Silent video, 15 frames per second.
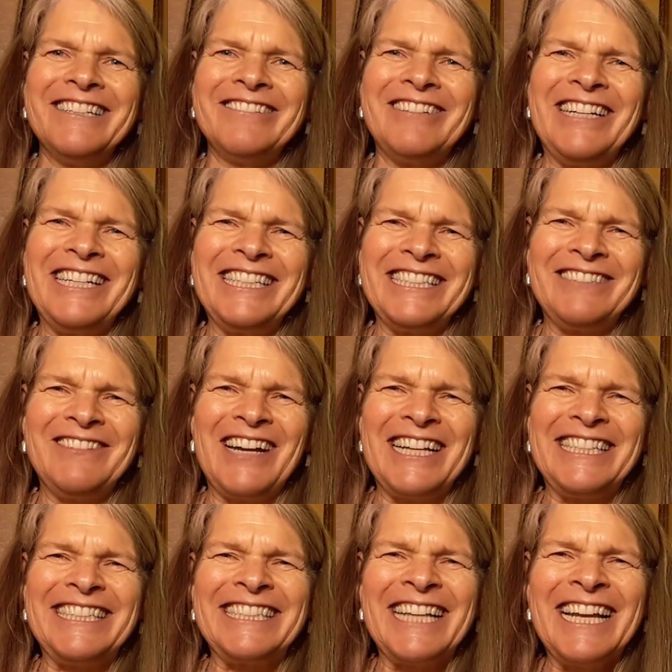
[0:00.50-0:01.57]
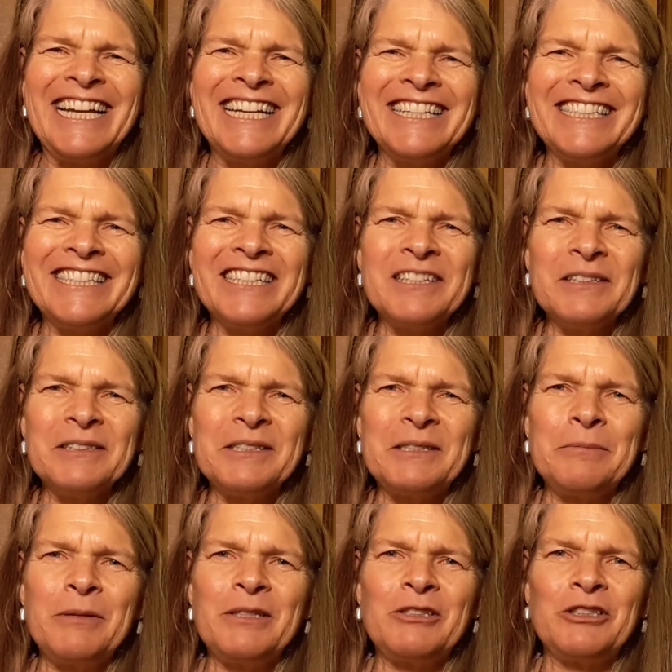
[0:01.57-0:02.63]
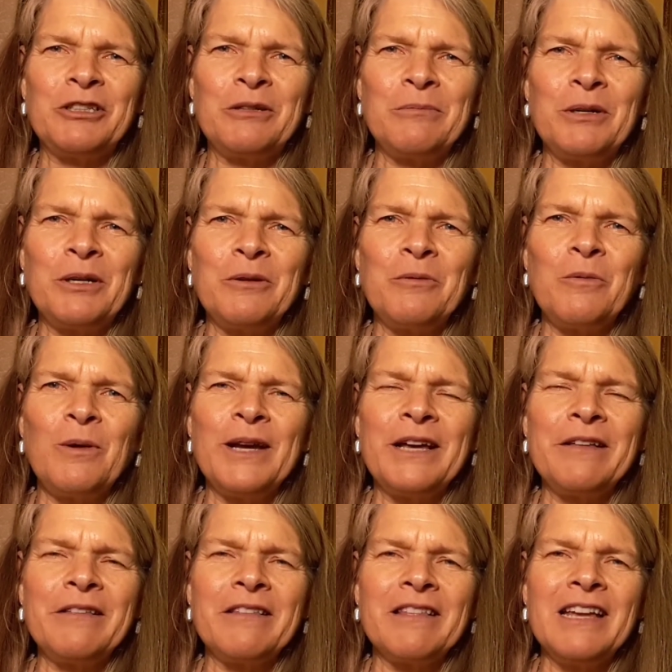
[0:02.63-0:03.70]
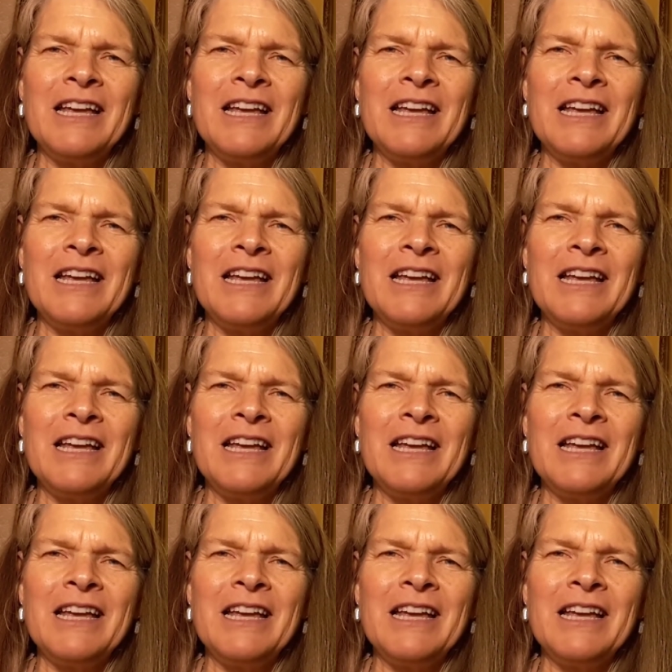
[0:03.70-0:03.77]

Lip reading: Greetings, friends. This is Elizabeth Schermer with